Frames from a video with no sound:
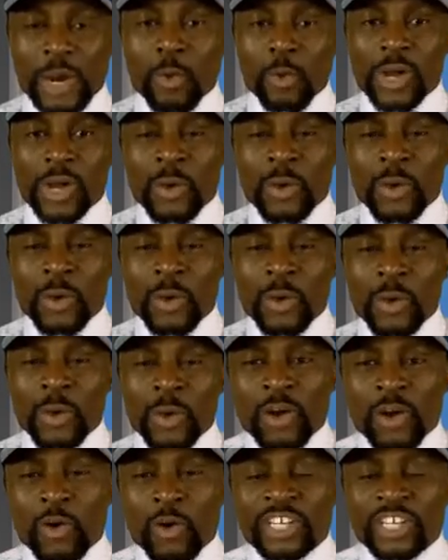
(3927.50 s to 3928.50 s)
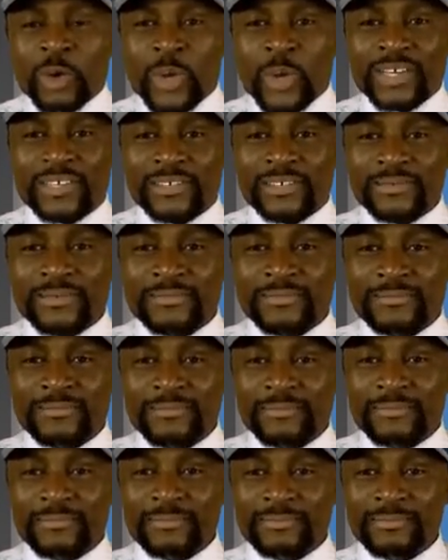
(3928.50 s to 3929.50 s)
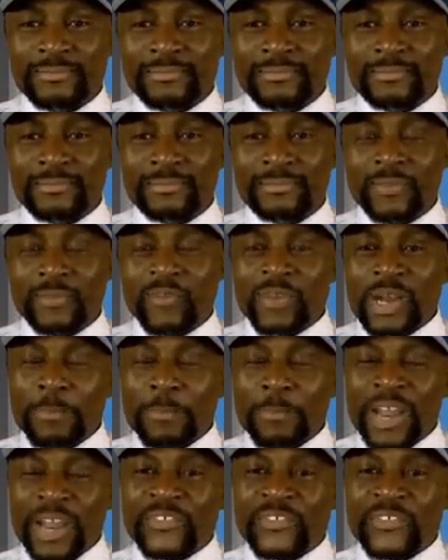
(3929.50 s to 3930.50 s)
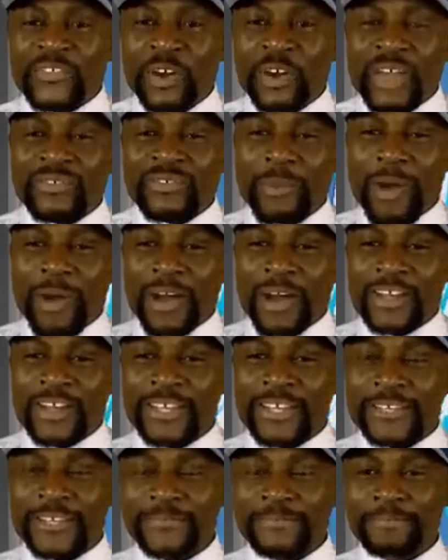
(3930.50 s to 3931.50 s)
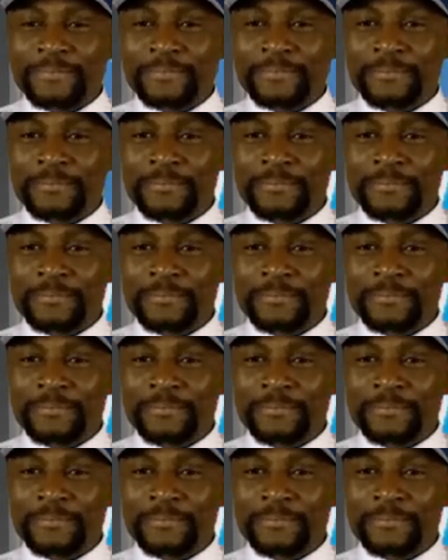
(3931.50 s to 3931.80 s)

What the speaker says: so that we'll gain our recognition quick for the benefit of everybody.